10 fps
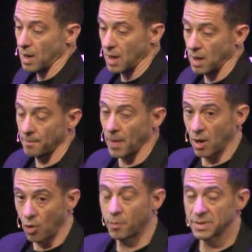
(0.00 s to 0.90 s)

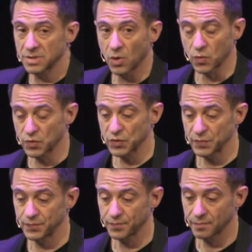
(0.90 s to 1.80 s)
are open source,
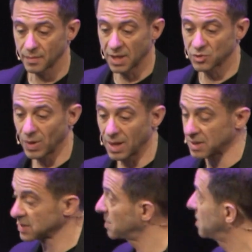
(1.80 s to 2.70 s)
as well
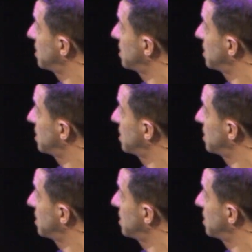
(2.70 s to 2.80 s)
as